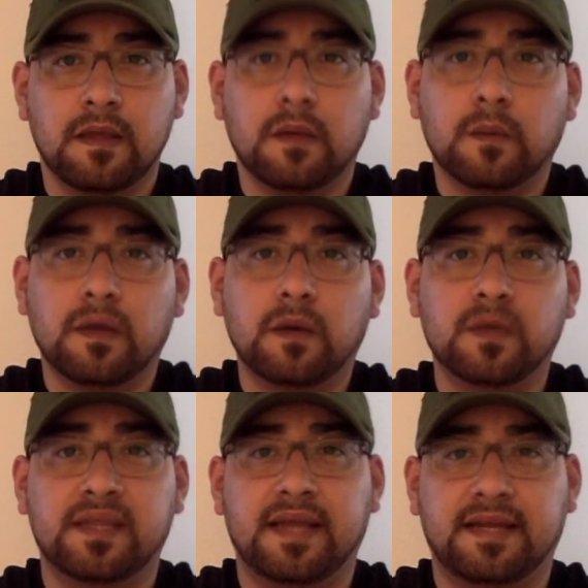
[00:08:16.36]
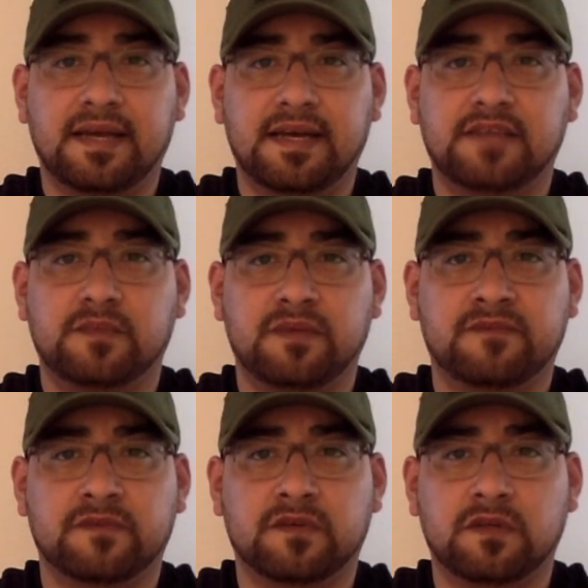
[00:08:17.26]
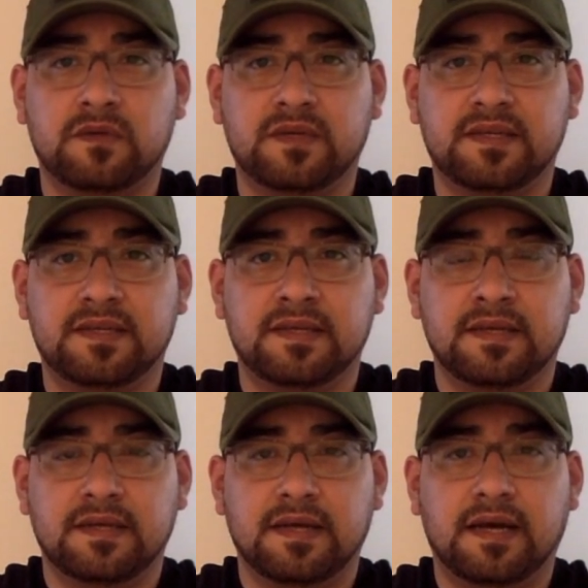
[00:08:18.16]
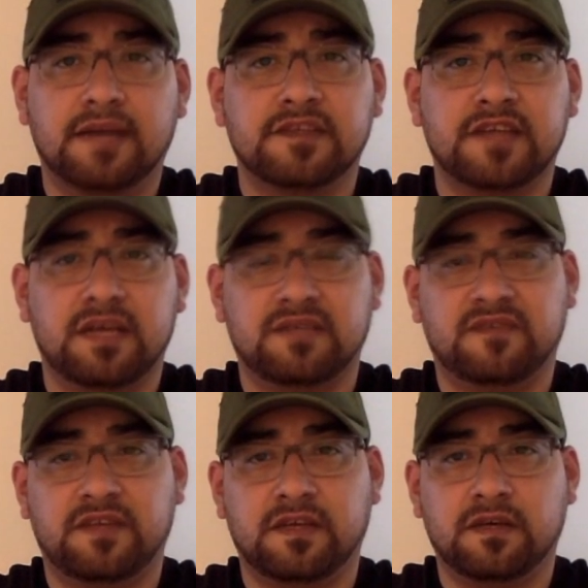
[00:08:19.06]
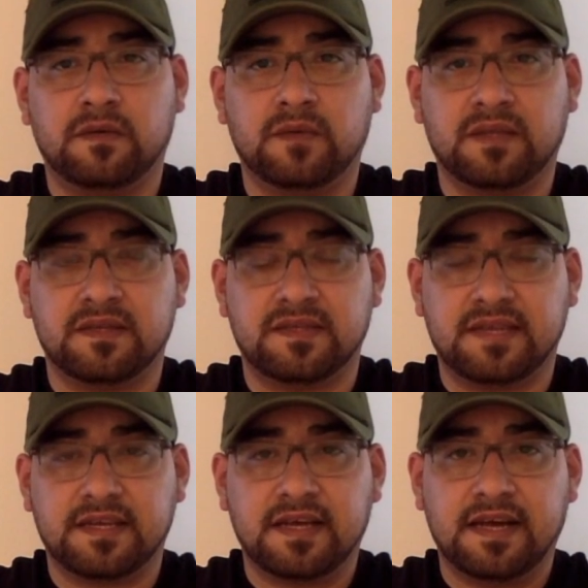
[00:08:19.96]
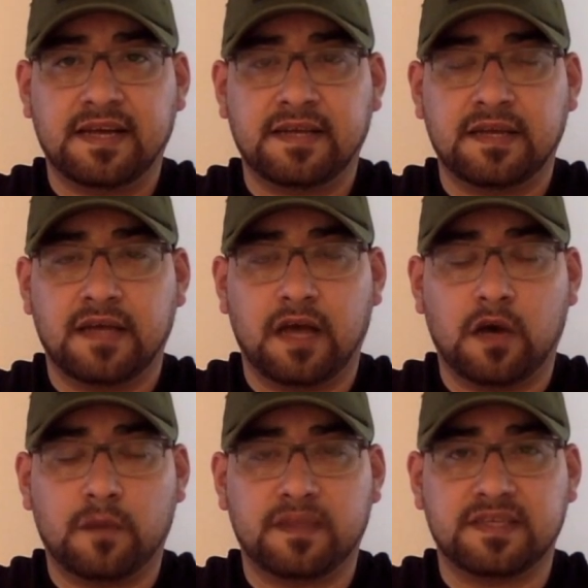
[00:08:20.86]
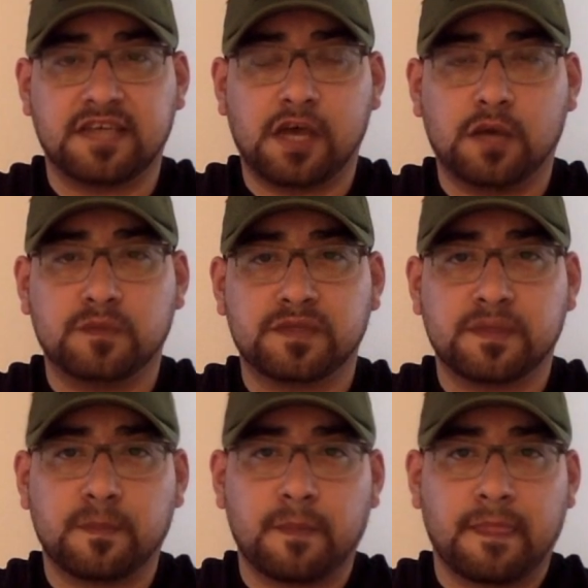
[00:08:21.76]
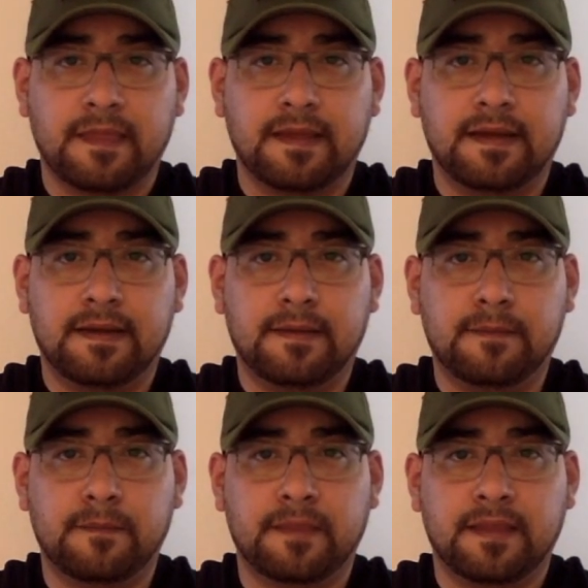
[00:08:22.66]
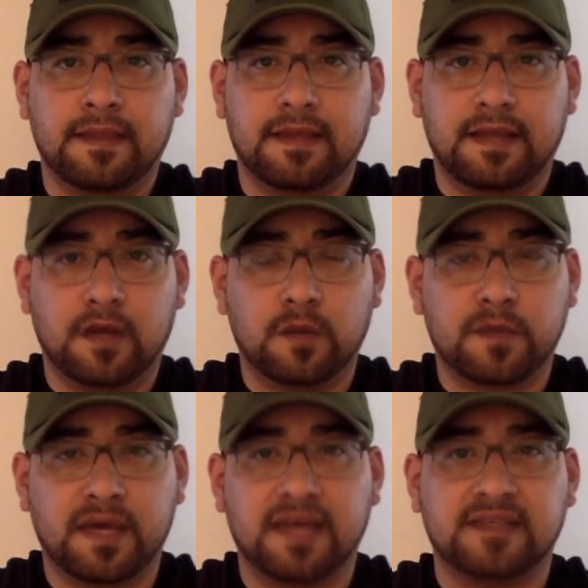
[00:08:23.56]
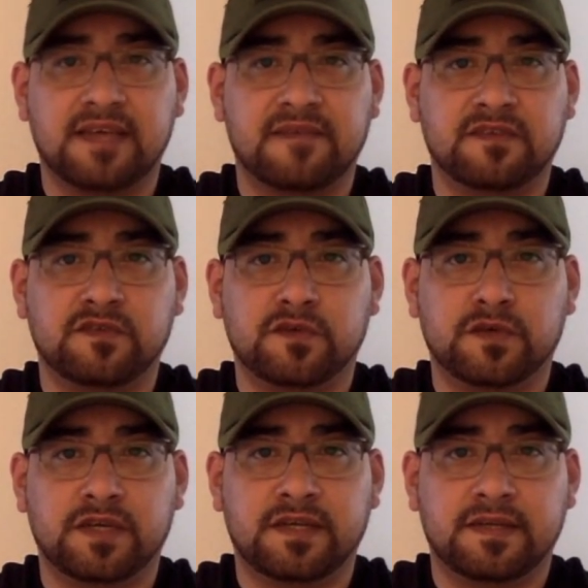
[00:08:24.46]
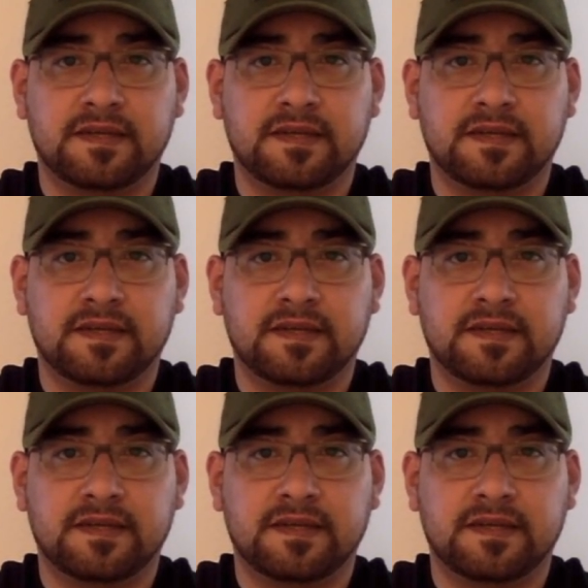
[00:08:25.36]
Well, with that, guys, we've concluded today's video with the study guide. I hope this helps, and I hope you guys have enjoyed